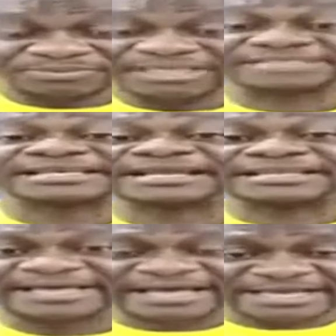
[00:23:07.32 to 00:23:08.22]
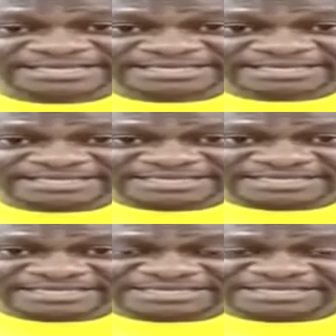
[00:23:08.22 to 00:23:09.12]
Yes, Adia,
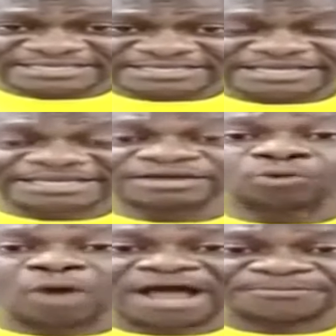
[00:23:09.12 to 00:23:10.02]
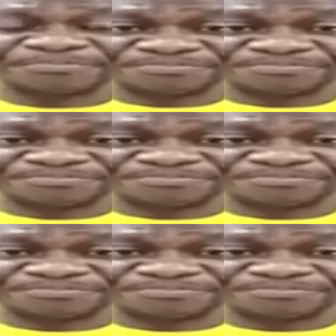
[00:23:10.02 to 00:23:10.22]
eye kwa